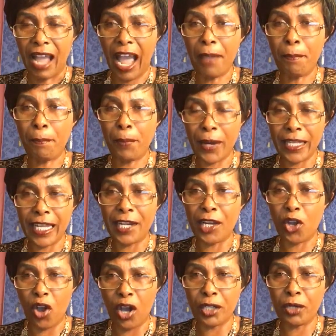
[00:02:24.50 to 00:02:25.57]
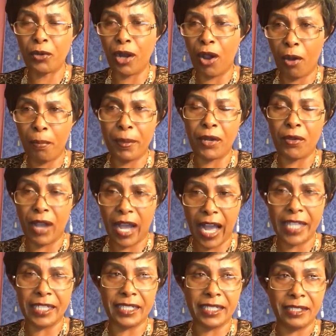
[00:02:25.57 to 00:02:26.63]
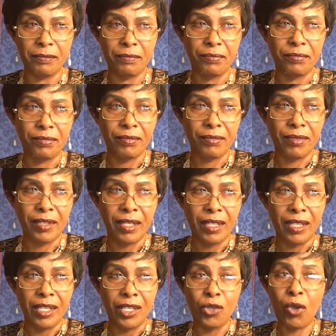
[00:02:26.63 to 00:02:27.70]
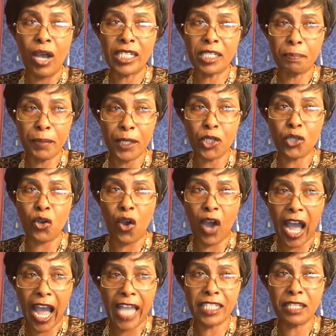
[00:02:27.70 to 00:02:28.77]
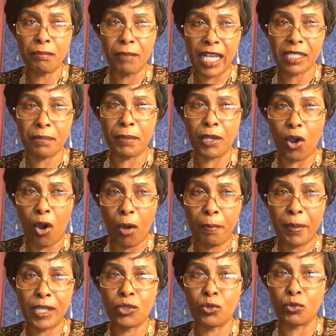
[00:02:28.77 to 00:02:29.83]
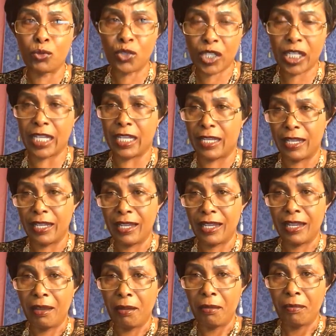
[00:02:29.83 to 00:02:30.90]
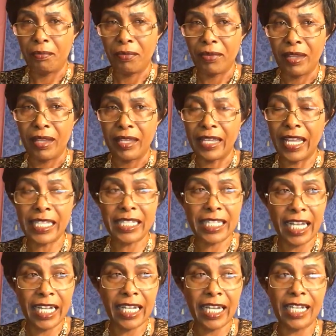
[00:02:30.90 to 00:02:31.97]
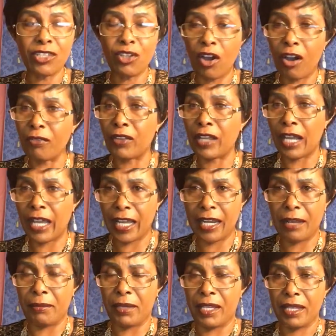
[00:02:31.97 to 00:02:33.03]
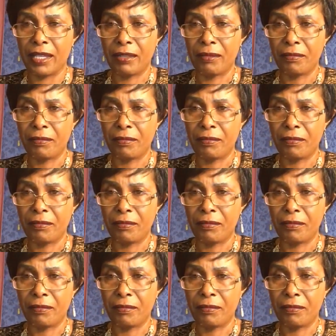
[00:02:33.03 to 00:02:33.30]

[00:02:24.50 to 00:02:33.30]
I pray that God will open your eyes. Your spiritual eyes must be open to see the secret of the enemy.